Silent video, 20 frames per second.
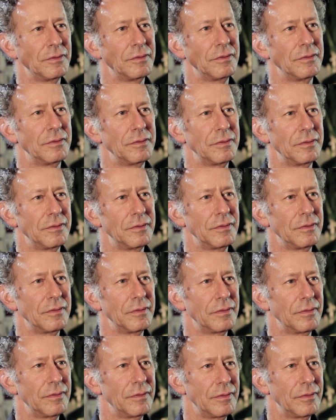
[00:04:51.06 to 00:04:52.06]
So, Doug,
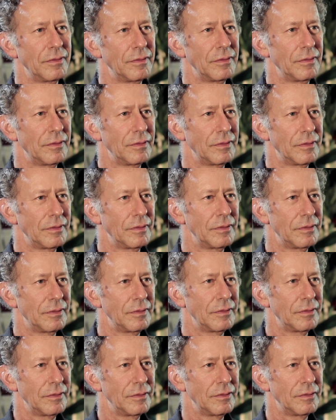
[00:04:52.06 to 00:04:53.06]
are there any other
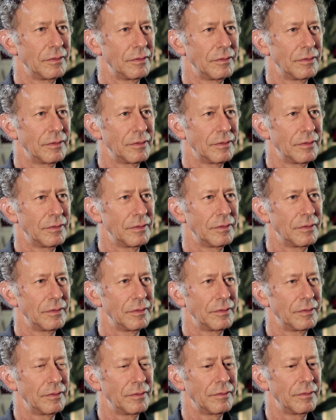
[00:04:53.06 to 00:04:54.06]
techniques that you would recommend to the
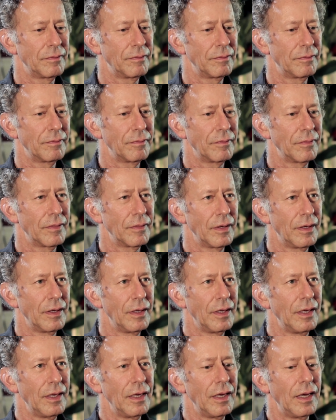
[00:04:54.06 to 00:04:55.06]
viewer for coping
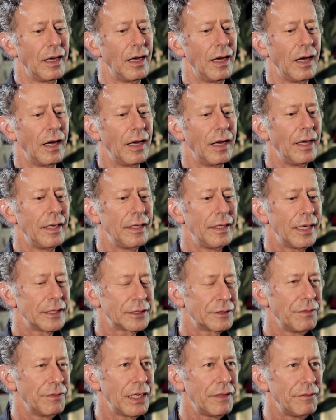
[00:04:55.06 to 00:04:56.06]
with worry?
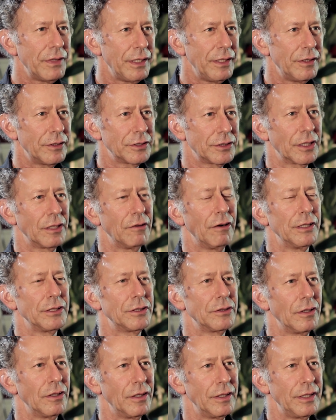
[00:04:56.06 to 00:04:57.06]
Yes, many, many years ago, I
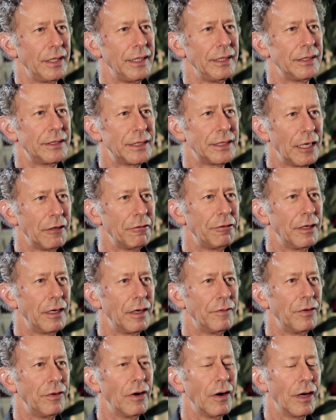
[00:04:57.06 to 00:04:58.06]
saw the self
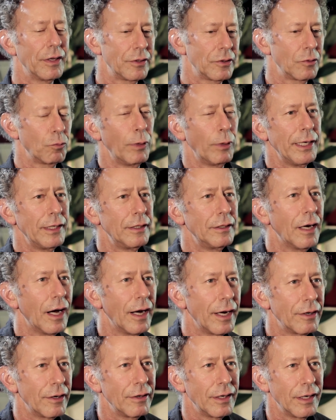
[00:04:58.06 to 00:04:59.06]
help author Wayne
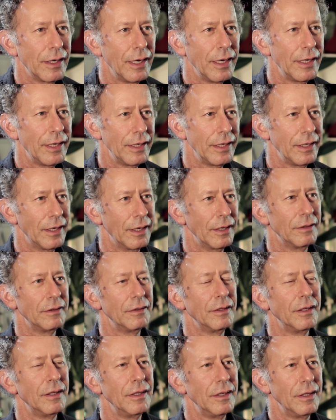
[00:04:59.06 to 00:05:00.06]
Dyer at a uh,
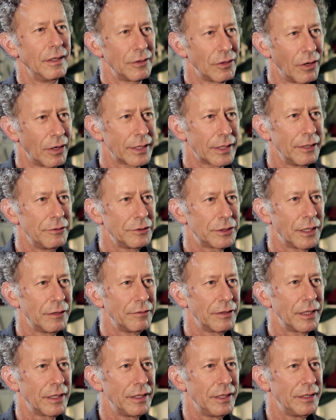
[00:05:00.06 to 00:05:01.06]
talk he was
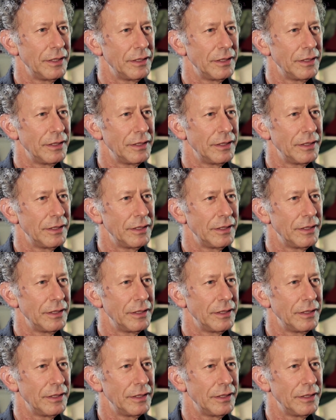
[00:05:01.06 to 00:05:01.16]
giving, and